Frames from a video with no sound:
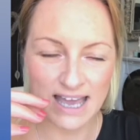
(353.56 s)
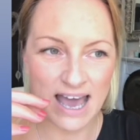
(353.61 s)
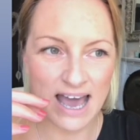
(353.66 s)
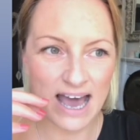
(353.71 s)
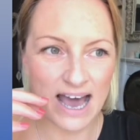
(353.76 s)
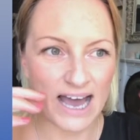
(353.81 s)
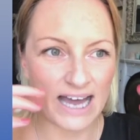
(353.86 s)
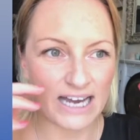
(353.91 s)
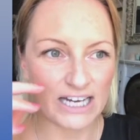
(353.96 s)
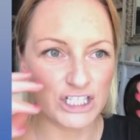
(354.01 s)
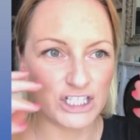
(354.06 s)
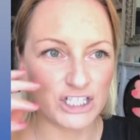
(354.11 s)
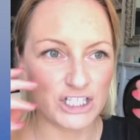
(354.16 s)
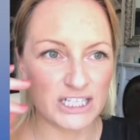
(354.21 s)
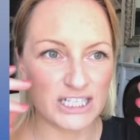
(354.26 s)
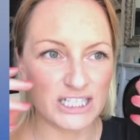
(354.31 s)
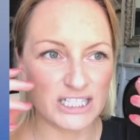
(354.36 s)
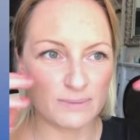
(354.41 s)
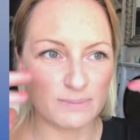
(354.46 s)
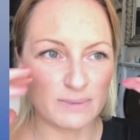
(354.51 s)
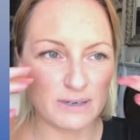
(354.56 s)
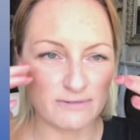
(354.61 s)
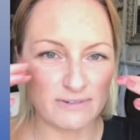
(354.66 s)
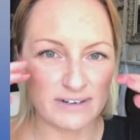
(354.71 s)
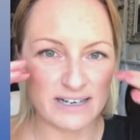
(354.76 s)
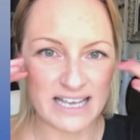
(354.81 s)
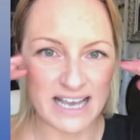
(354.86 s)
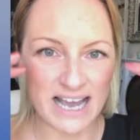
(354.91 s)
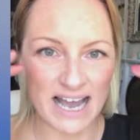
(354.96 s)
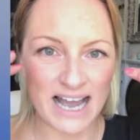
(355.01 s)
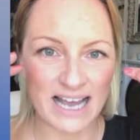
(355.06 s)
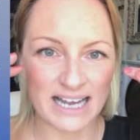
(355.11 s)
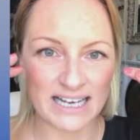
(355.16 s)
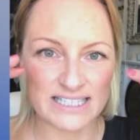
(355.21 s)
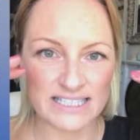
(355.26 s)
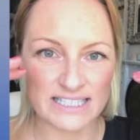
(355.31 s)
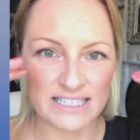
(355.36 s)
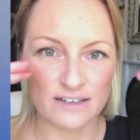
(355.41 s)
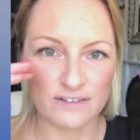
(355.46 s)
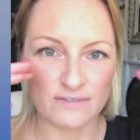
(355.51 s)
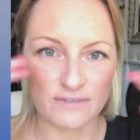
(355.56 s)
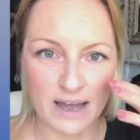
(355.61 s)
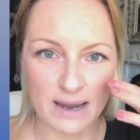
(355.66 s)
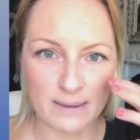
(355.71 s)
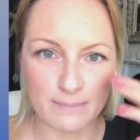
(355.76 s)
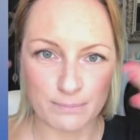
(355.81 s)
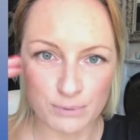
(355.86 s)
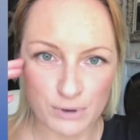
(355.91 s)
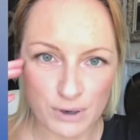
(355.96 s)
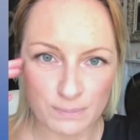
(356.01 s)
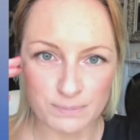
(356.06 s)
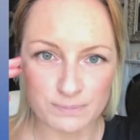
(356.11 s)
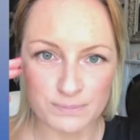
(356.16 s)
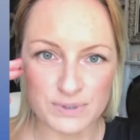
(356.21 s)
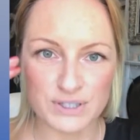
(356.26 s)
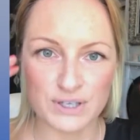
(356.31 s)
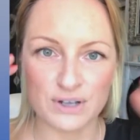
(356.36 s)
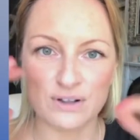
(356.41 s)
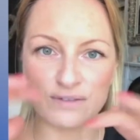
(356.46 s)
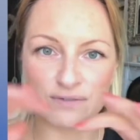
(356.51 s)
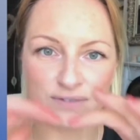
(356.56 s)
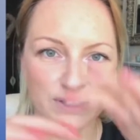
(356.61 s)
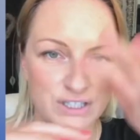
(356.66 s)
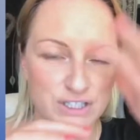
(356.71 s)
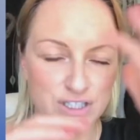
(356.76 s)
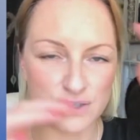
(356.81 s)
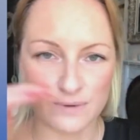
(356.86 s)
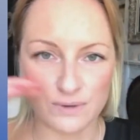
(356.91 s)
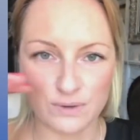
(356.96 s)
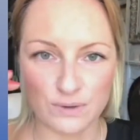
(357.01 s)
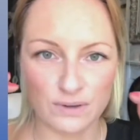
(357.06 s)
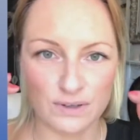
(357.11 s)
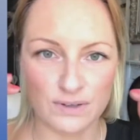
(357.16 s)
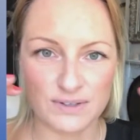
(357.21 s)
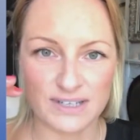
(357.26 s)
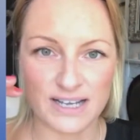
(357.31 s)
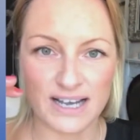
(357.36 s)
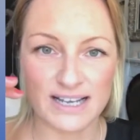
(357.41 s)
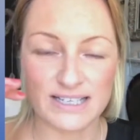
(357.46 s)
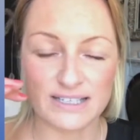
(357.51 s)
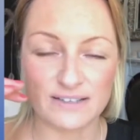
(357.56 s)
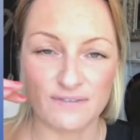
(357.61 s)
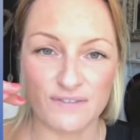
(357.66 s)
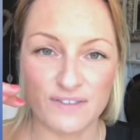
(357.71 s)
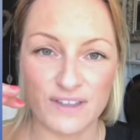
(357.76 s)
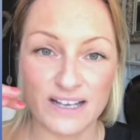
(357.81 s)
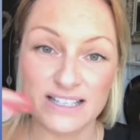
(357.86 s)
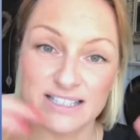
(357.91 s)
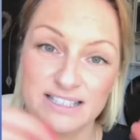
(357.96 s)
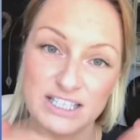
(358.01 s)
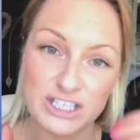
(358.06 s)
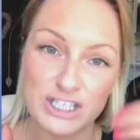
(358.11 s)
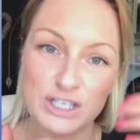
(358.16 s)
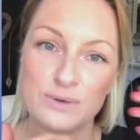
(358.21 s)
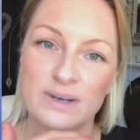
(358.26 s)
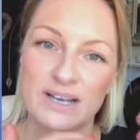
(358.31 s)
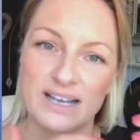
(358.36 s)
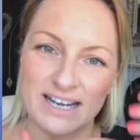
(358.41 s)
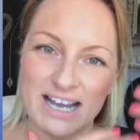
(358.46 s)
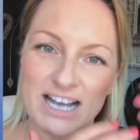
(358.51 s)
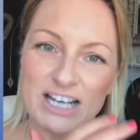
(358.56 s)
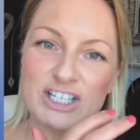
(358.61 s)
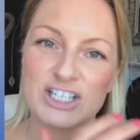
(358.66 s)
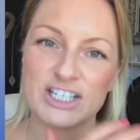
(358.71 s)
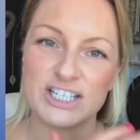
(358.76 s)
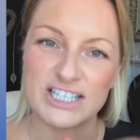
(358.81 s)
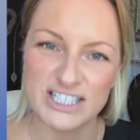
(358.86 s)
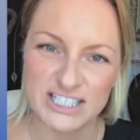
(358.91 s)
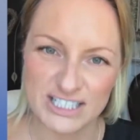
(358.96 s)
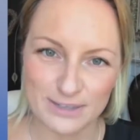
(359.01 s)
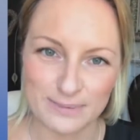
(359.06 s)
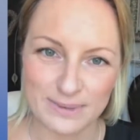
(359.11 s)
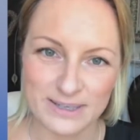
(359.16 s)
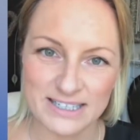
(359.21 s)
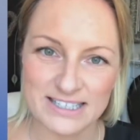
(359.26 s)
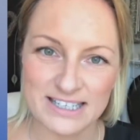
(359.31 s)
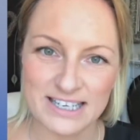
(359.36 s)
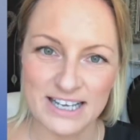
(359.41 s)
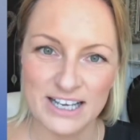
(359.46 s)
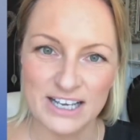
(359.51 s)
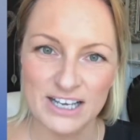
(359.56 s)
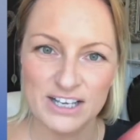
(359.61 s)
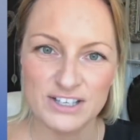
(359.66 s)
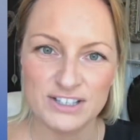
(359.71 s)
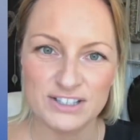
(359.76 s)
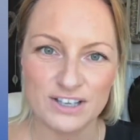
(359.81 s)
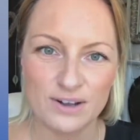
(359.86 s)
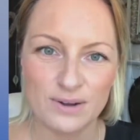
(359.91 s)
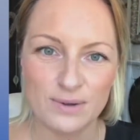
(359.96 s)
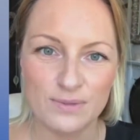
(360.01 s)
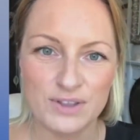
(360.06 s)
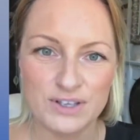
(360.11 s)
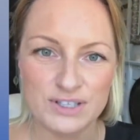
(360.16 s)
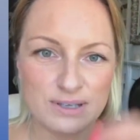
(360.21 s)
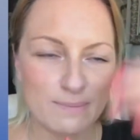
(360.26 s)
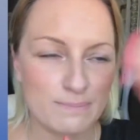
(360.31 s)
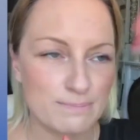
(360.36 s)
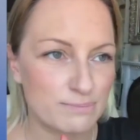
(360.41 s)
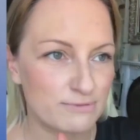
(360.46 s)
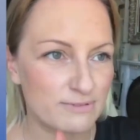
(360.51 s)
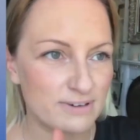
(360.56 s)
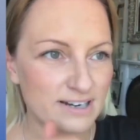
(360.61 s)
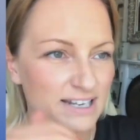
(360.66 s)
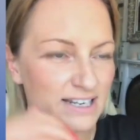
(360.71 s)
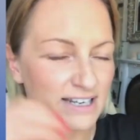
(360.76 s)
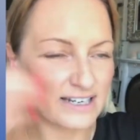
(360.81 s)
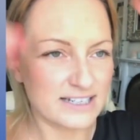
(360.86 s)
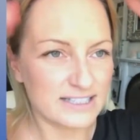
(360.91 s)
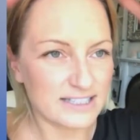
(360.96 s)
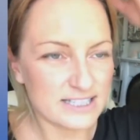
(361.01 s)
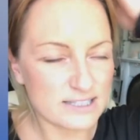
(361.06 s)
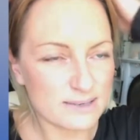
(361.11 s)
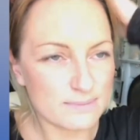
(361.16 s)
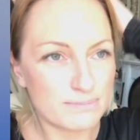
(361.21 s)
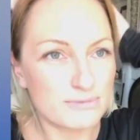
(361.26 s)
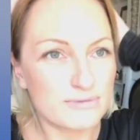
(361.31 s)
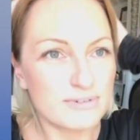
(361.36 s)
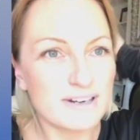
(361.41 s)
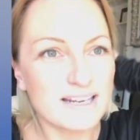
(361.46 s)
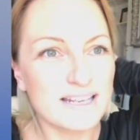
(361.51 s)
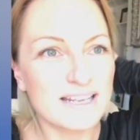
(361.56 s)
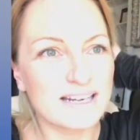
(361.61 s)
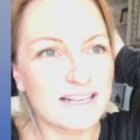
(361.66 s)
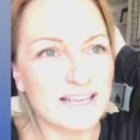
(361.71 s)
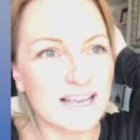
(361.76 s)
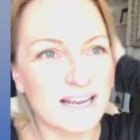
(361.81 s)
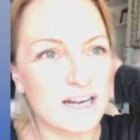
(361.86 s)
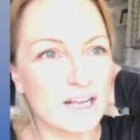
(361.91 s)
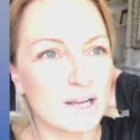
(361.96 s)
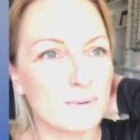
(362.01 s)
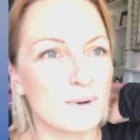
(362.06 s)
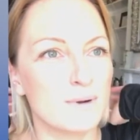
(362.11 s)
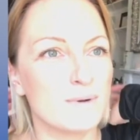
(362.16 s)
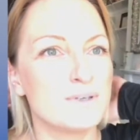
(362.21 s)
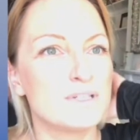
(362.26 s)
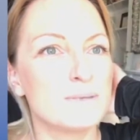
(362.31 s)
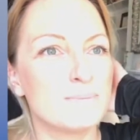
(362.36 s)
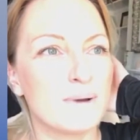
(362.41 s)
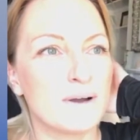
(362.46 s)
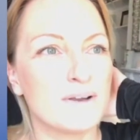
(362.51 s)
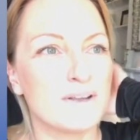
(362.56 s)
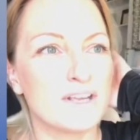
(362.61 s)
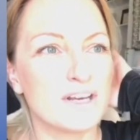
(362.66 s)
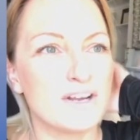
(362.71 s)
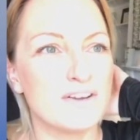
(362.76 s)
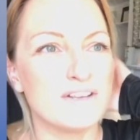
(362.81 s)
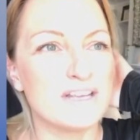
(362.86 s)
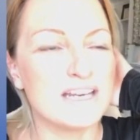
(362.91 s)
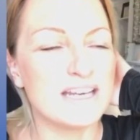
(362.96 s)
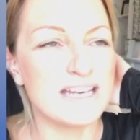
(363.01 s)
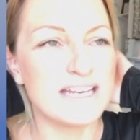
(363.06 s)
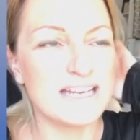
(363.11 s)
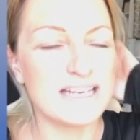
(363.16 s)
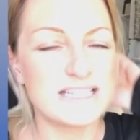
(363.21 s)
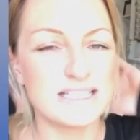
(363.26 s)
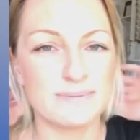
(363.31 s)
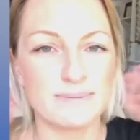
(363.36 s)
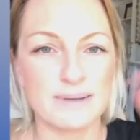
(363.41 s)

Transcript: and you need to be really active and problem solving and doing all those kinds of things, that you can actually do it. So there's a brilliant kind of quote about, you know, you need to be